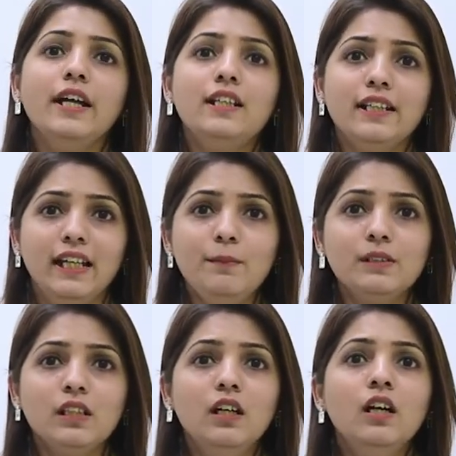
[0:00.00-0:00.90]
It helps
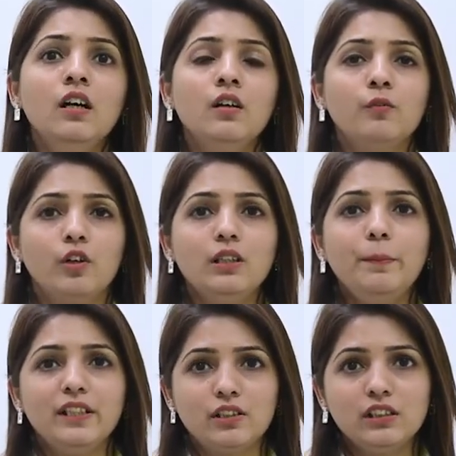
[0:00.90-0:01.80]
for the
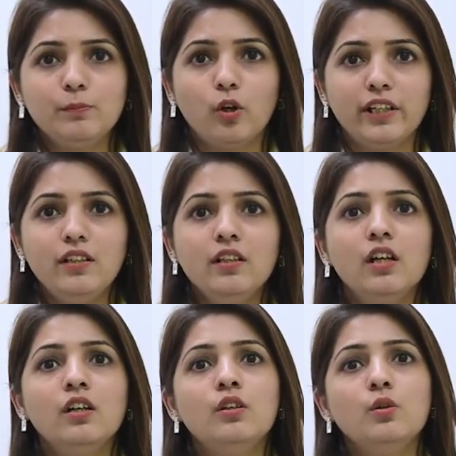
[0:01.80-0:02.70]
patient's body
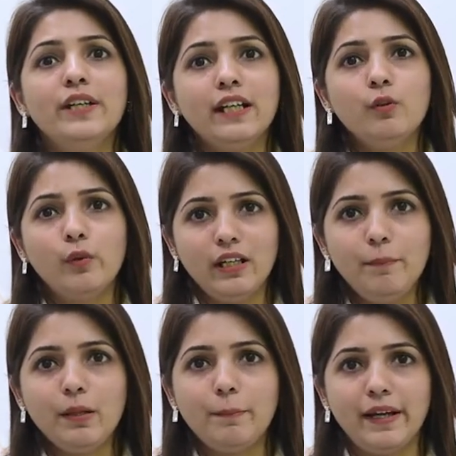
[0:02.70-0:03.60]
to get well
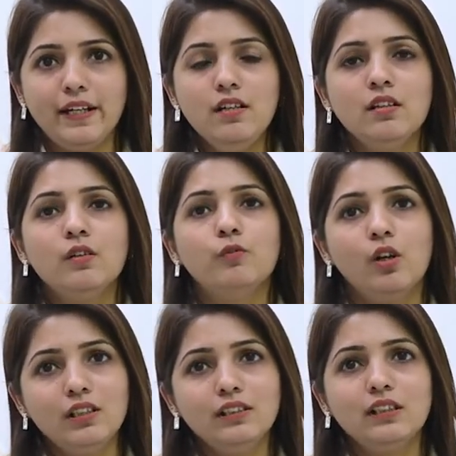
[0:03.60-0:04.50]
prepared
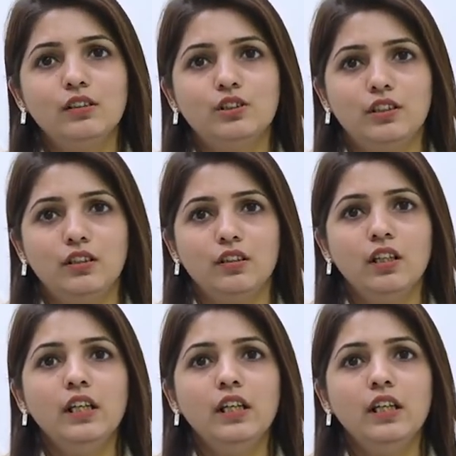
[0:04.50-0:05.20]
for the surgery.